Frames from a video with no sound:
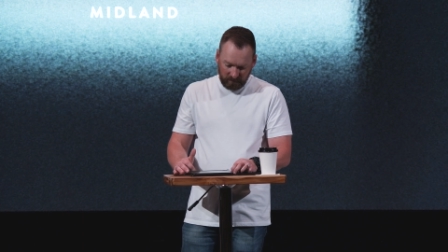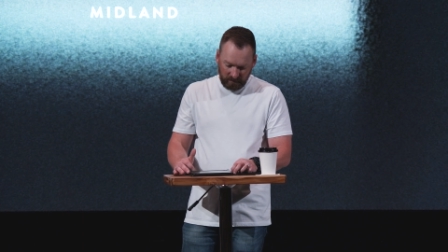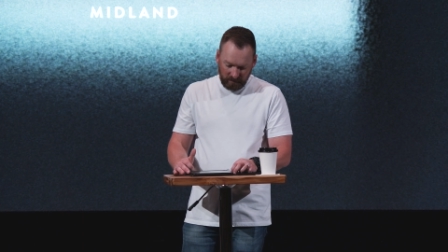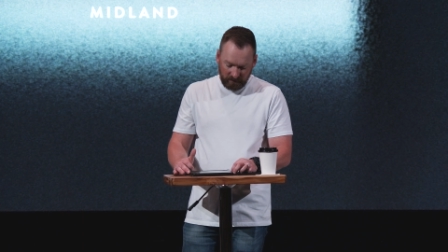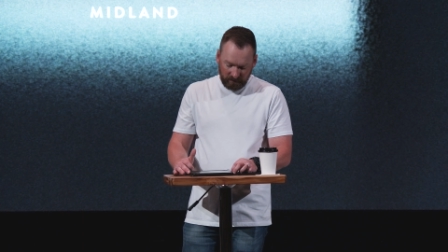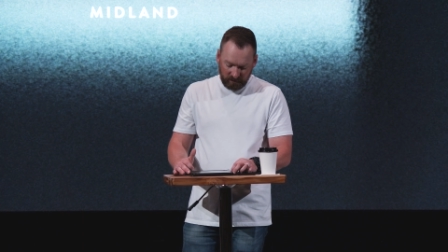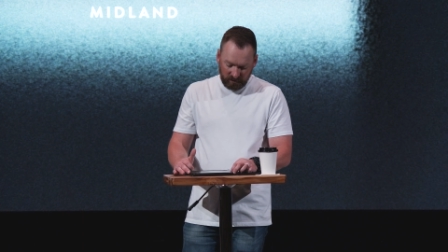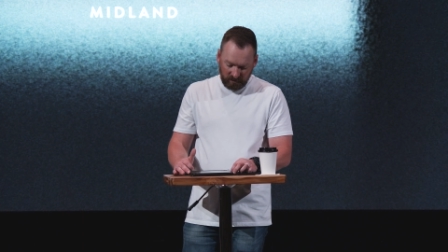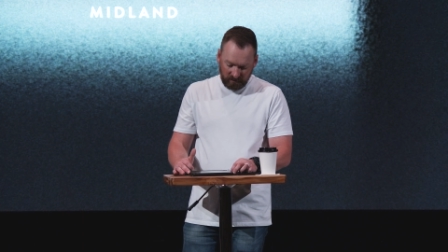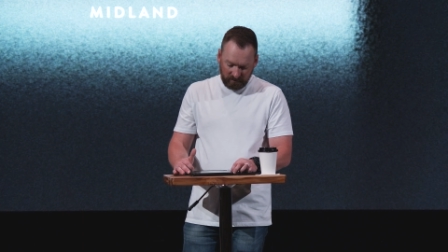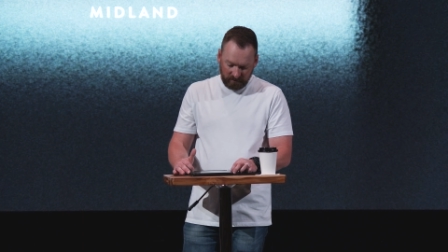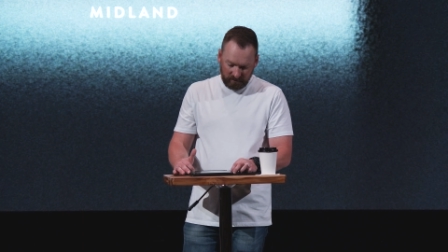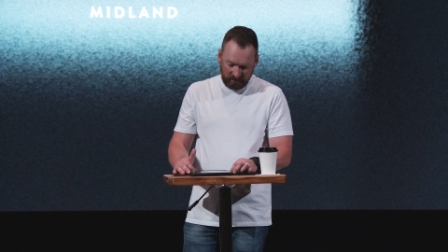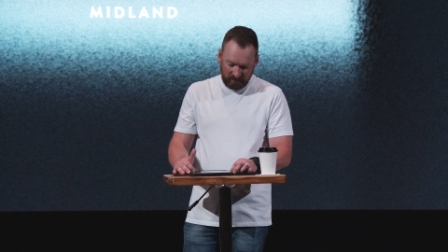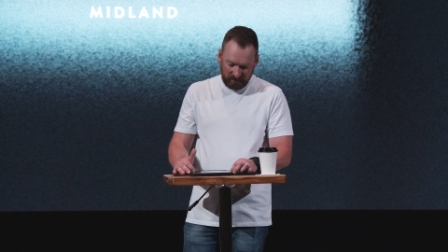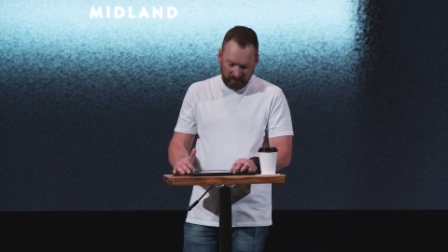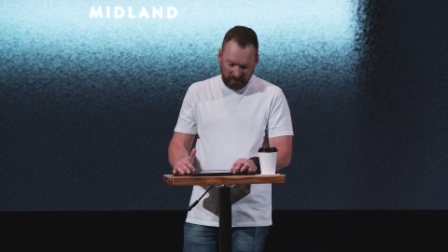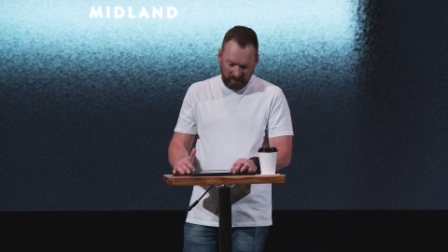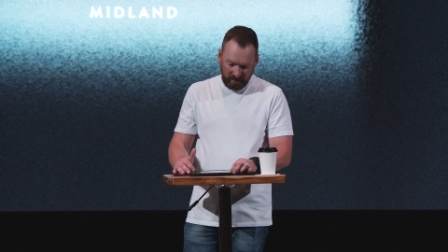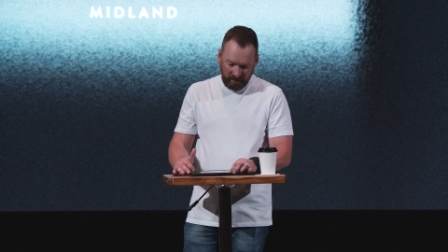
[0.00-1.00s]
And
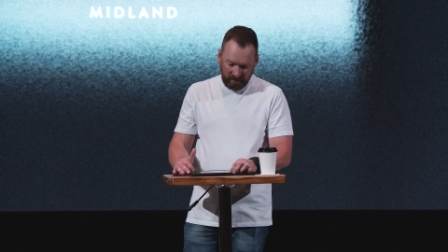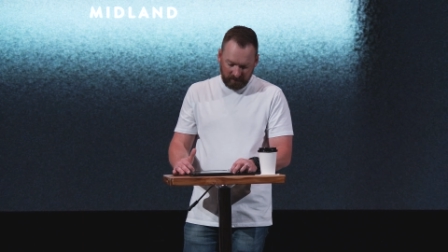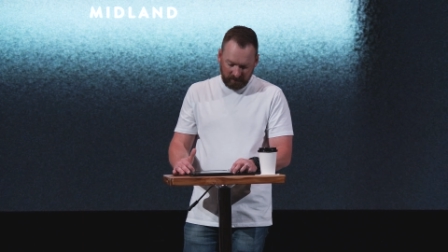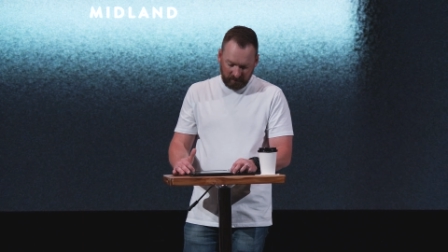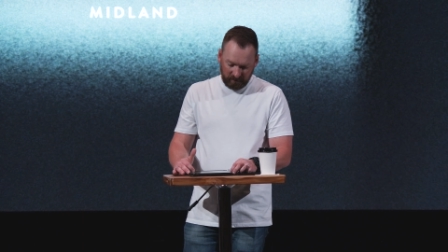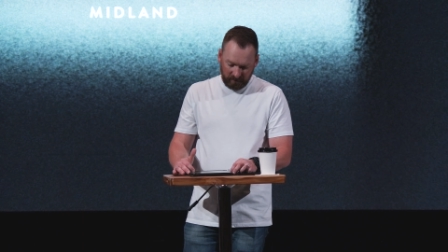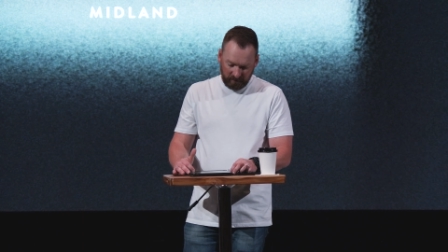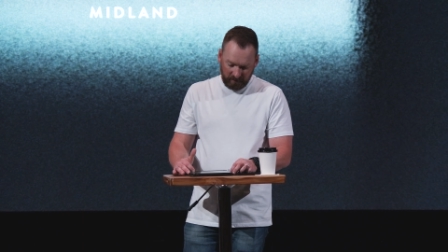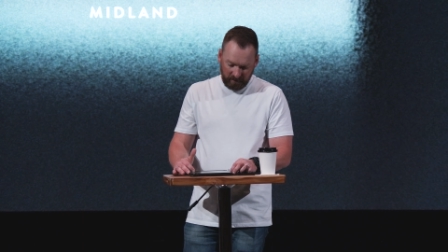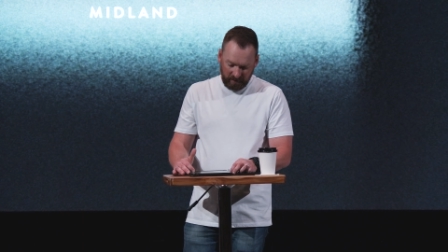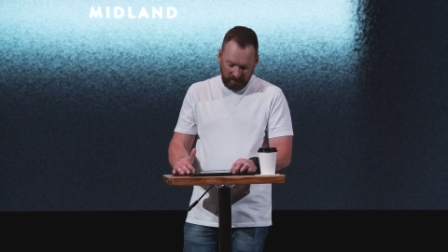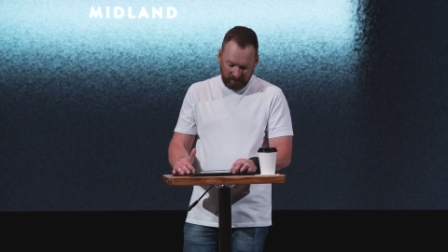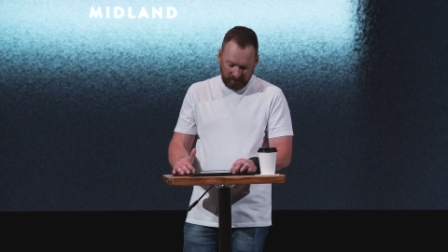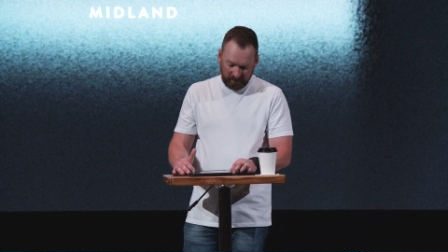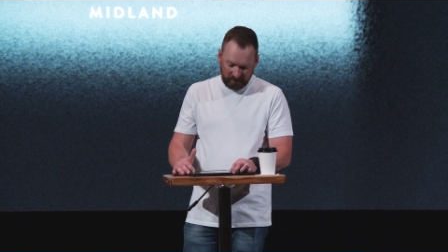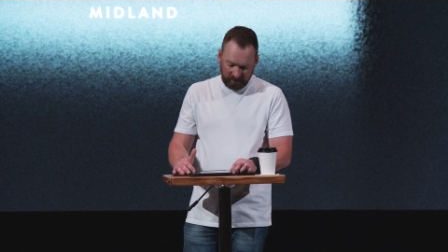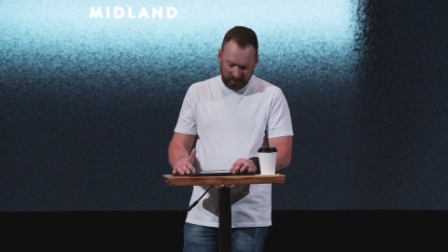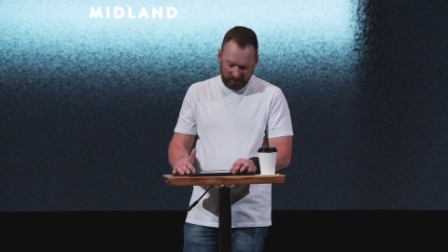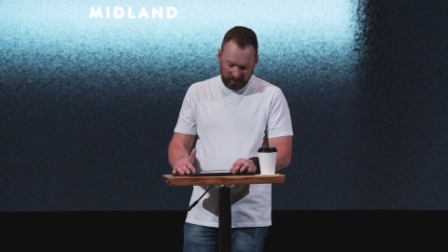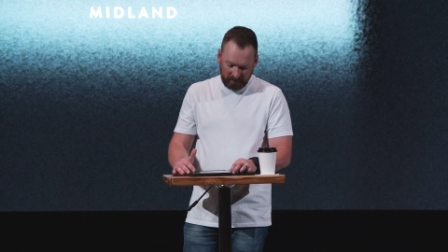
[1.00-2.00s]
Jesus is the answer that
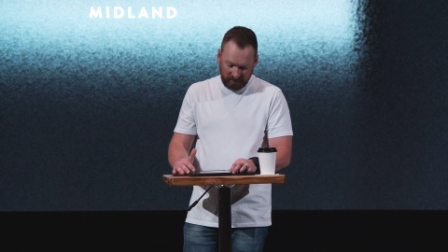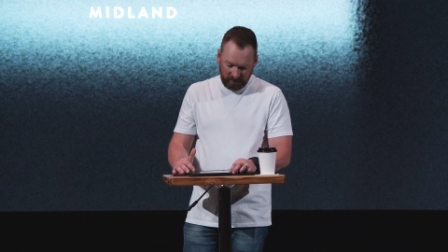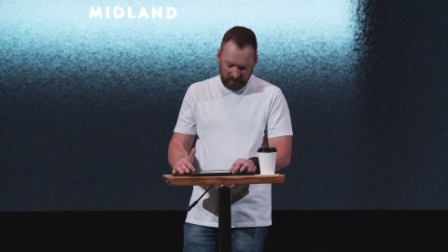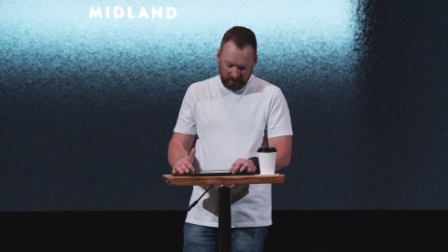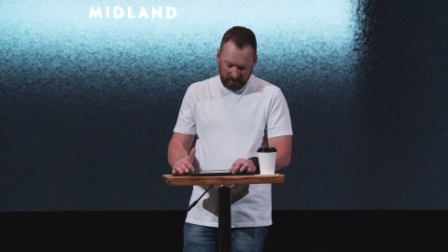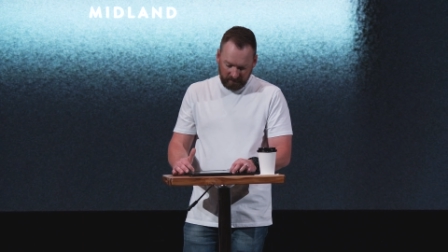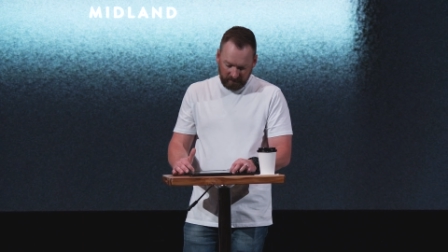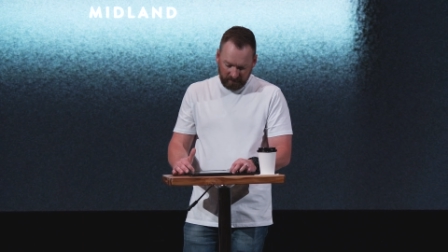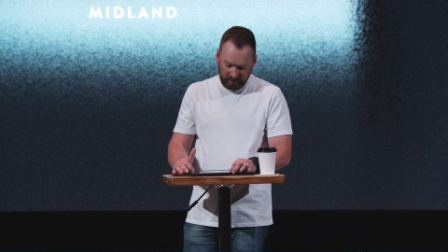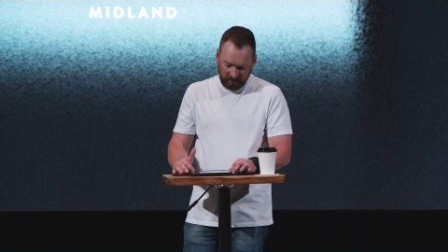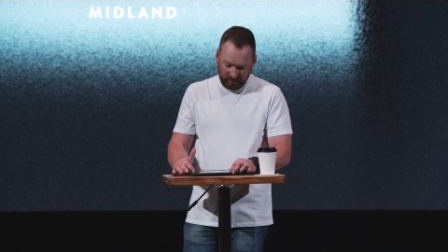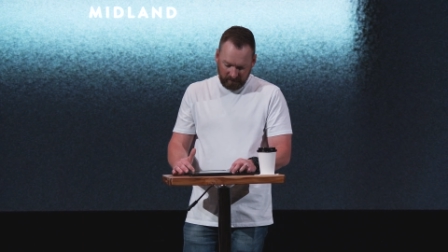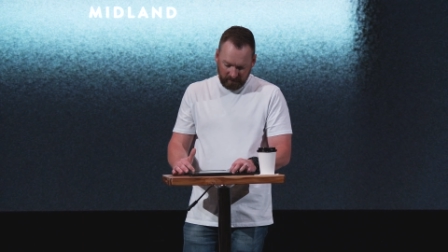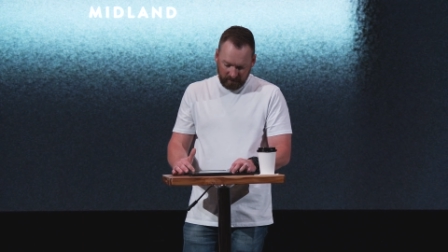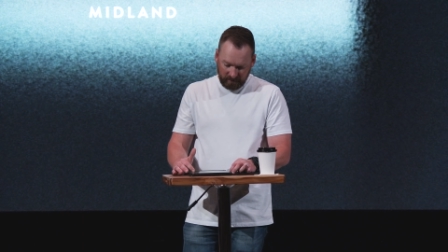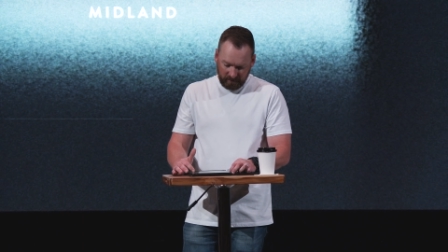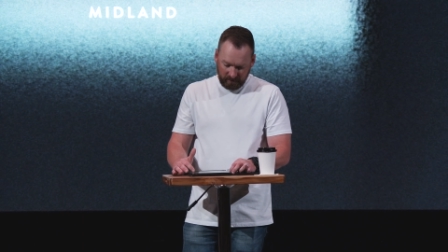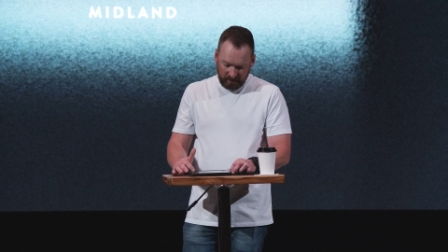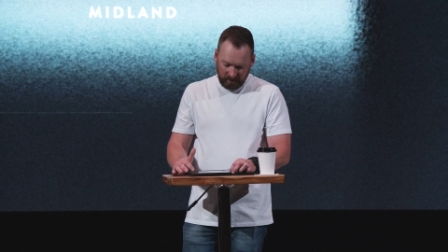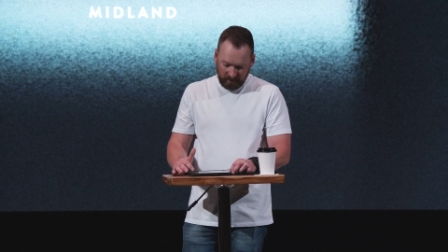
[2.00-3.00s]
lasts.
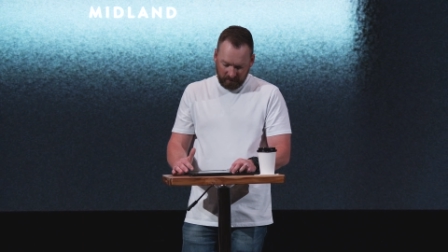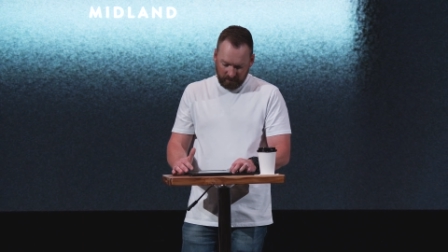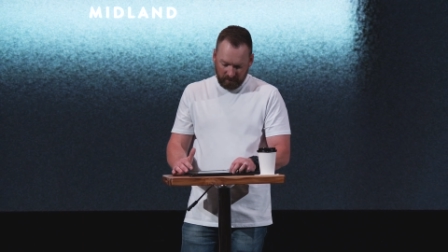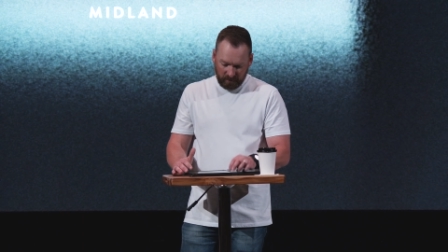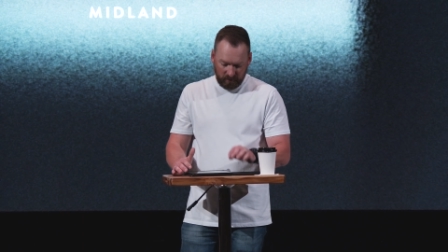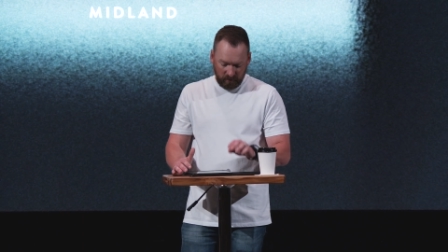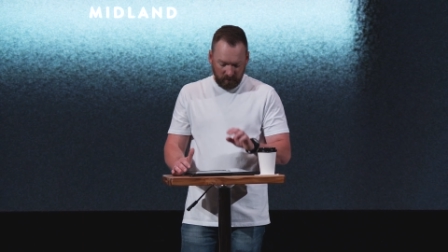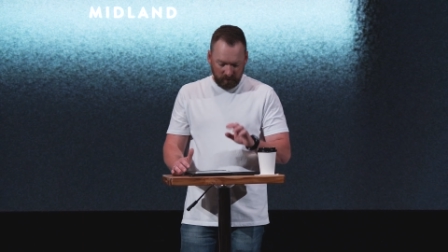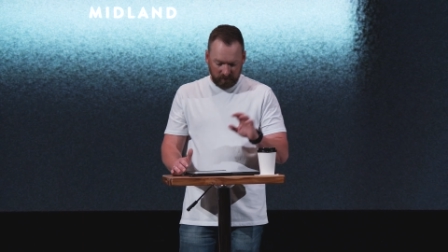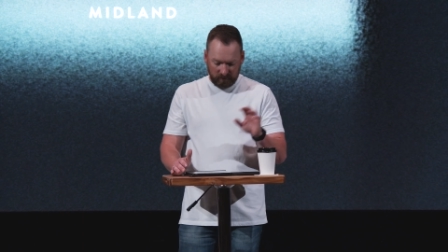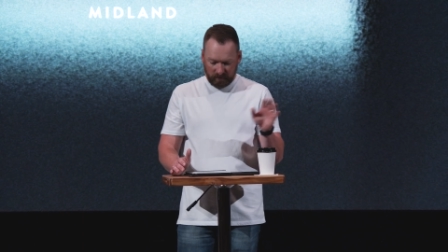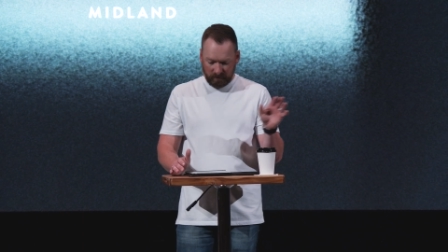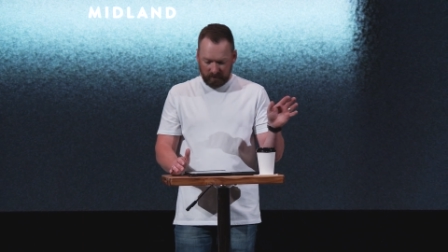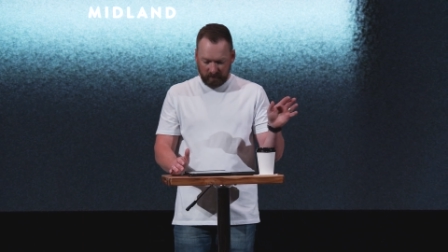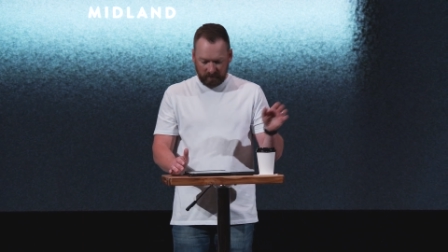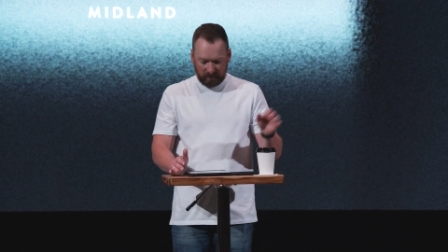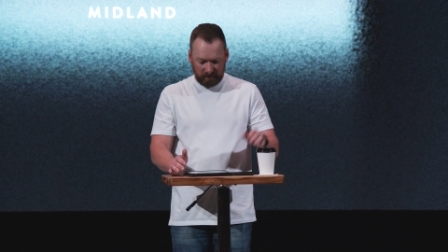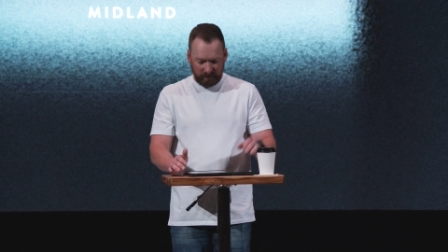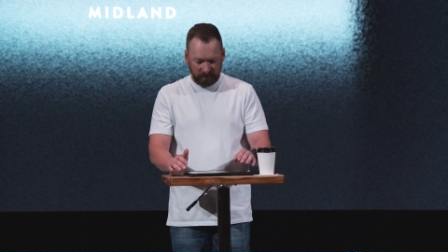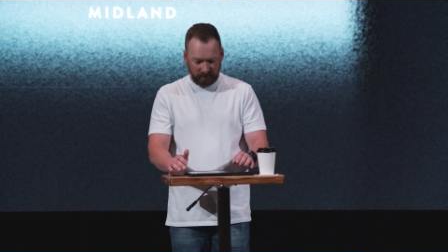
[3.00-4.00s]
I want to close with
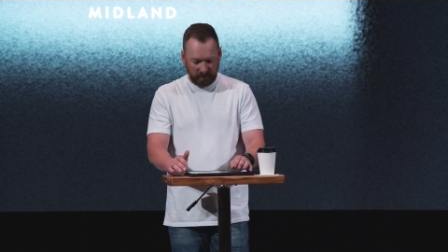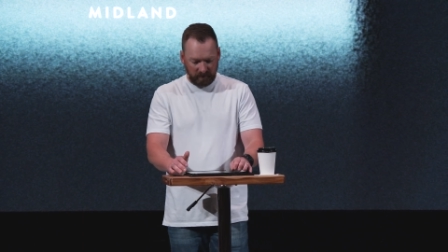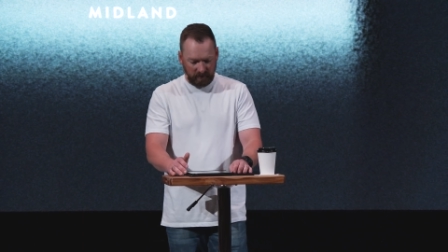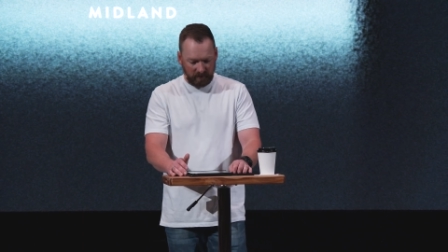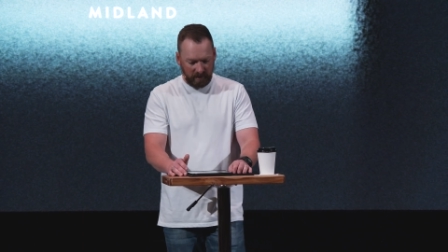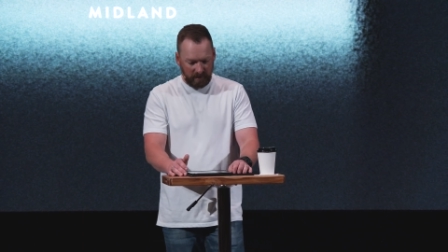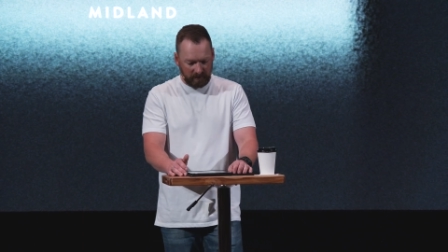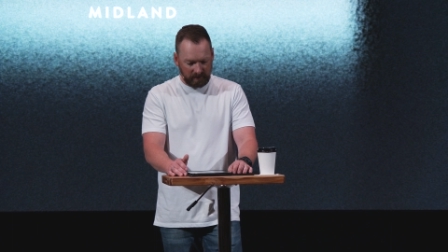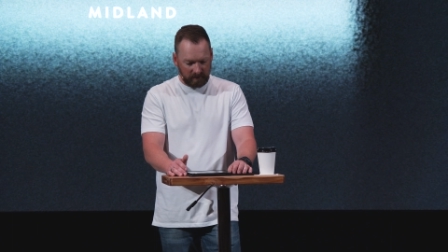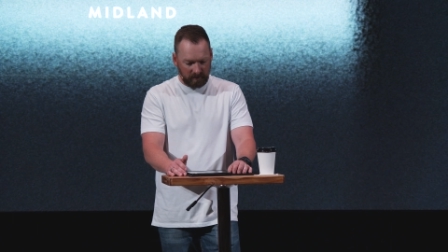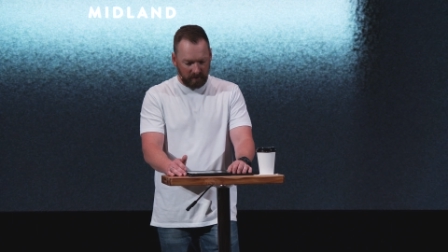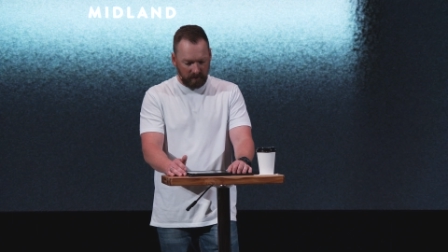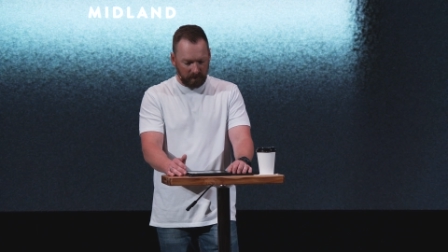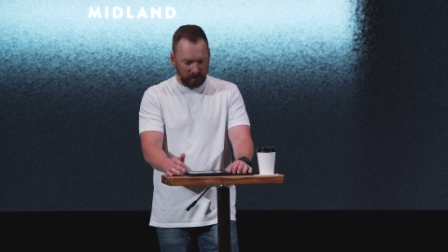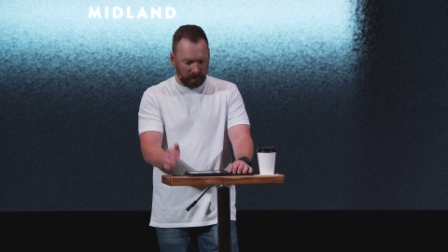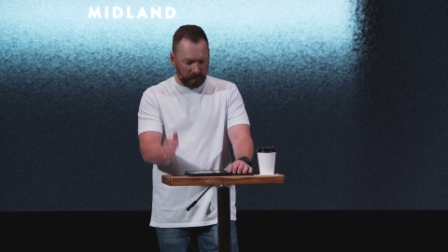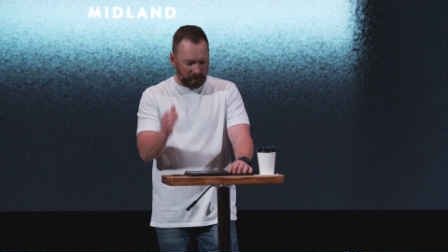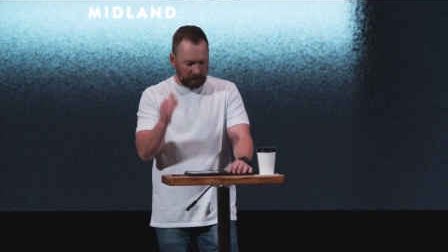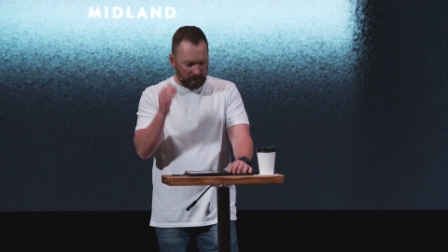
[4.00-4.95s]
this very last thought.